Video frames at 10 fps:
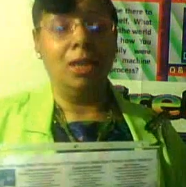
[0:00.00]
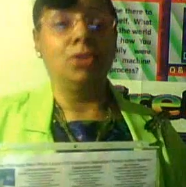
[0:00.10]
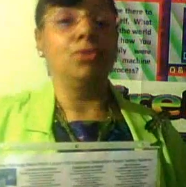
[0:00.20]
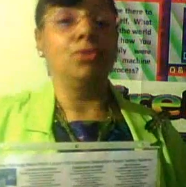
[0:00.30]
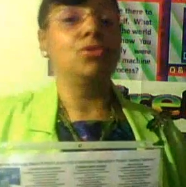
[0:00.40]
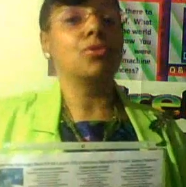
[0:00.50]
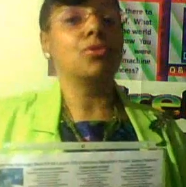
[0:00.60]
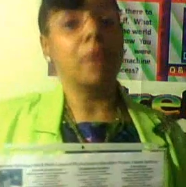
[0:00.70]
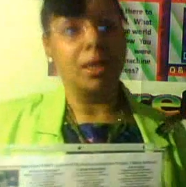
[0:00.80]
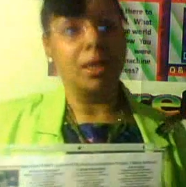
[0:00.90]
to
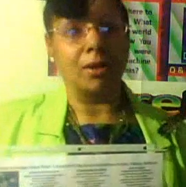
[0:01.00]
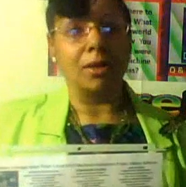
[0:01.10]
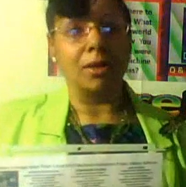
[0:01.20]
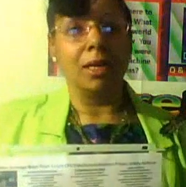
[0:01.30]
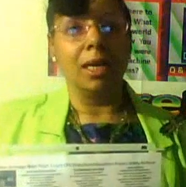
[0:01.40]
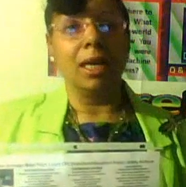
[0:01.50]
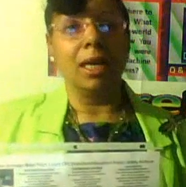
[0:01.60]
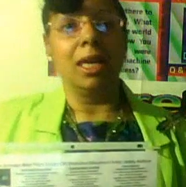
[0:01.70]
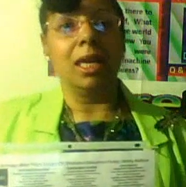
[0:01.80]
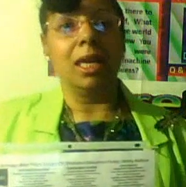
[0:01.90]
trigger
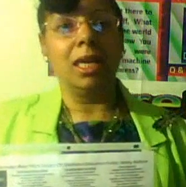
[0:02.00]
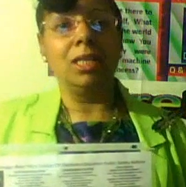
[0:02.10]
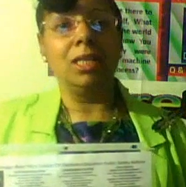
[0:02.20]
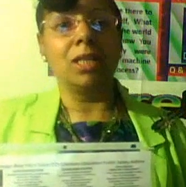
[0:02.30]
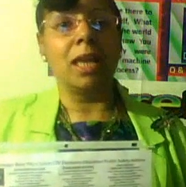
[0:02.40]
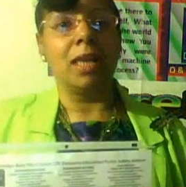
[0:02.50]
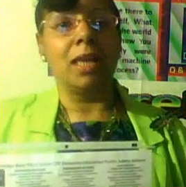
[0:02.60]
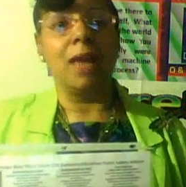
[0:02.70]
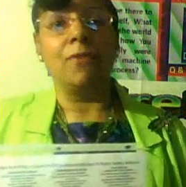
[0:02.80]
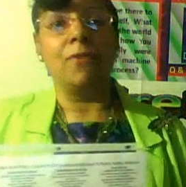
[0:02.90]
each and
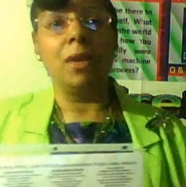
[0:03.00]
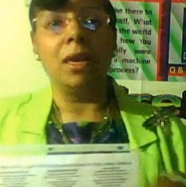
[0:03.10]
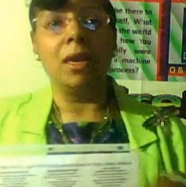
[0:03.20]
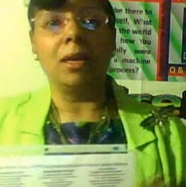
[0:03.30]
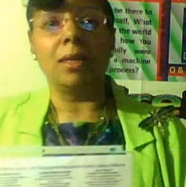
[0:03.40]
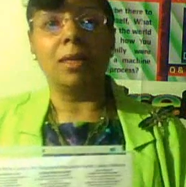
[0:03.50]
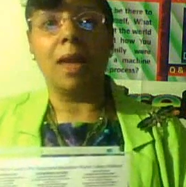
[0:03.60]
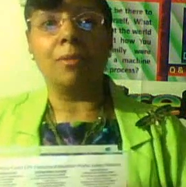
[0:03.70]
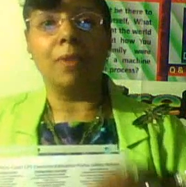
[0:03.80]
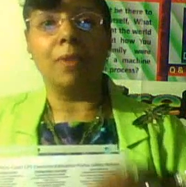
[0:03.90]
every
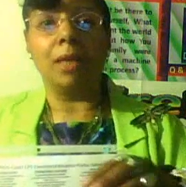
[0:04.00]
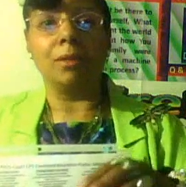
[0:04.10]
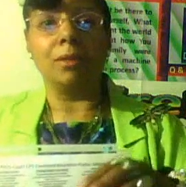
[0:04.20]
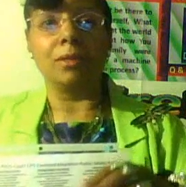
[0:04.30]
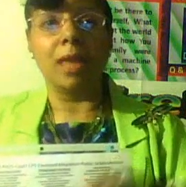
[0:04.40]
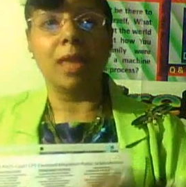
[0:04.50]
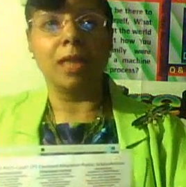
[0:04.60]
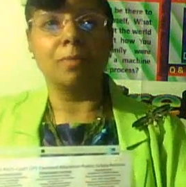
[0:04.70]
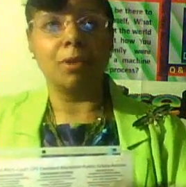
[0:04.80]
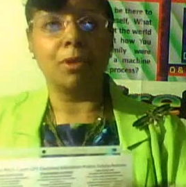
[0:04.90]
collaborator's
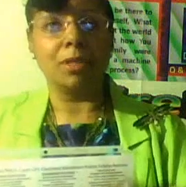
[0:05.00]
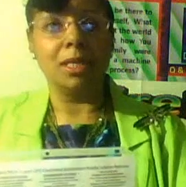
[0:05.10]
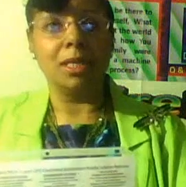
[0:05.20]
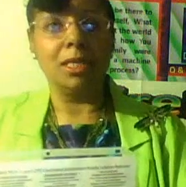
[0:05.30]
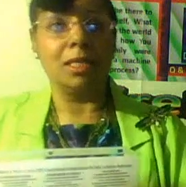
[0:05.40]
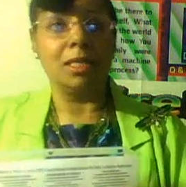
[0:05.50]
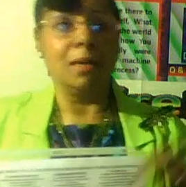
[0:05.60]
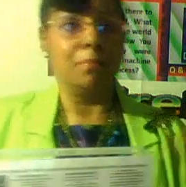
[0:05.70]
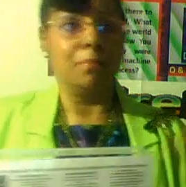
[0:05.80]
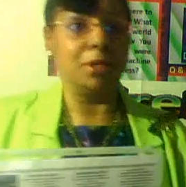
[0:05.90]
expertise,
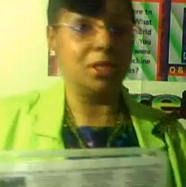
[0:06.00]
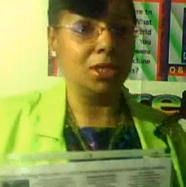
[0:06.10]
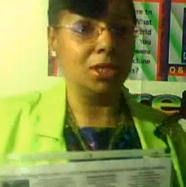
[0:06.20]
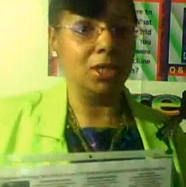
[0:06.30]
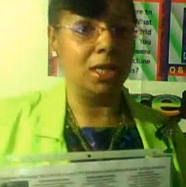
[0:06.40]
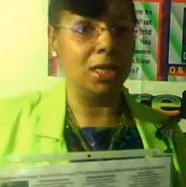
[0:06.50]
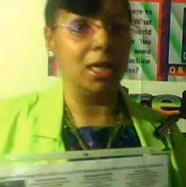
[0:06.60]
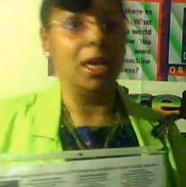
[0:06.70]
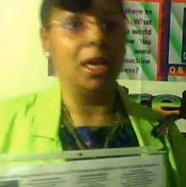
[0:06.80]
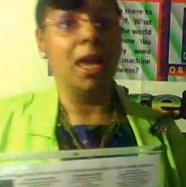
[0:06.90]
positioning,
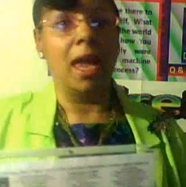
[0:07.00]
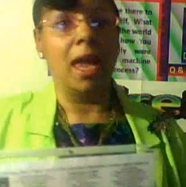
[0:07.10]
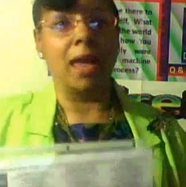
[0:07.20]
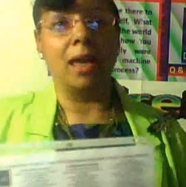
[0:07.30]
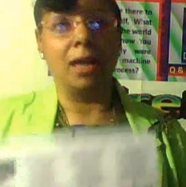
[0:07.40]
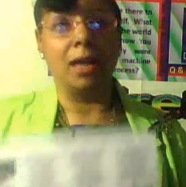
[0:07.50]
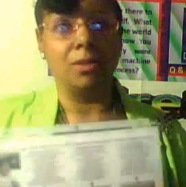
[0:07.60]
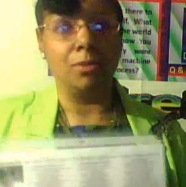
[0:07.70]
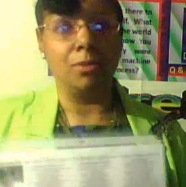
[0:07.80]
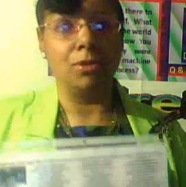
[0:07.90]
and
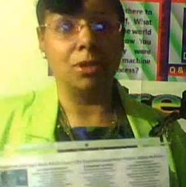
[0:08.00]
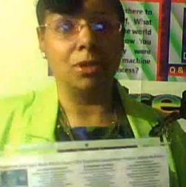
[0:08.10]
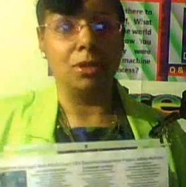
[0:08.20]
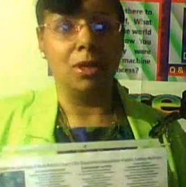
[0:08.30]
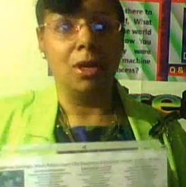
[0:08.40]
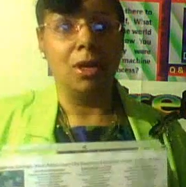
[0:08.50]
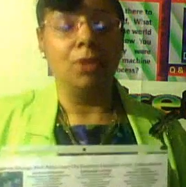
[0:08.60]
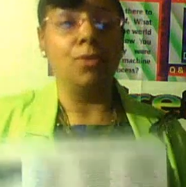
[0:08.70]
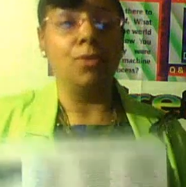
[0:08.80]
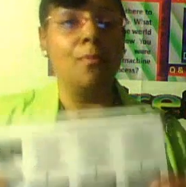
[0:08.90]
contribution
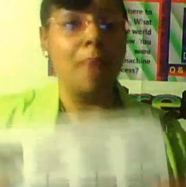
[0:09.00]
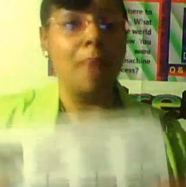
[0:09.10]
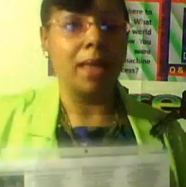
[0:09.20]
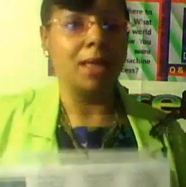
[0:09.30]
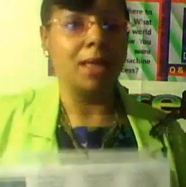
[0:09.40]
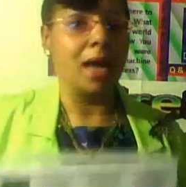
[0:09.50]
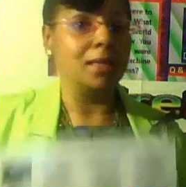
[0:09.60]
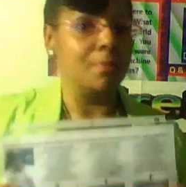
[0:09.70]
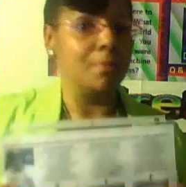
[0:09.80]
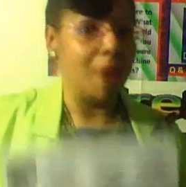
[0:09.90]
through
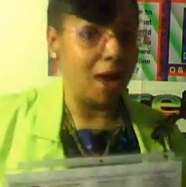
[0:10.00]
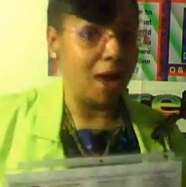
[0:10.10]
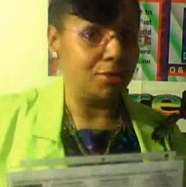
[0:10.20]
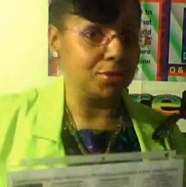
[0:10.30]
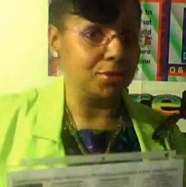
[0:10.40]
mechanized models,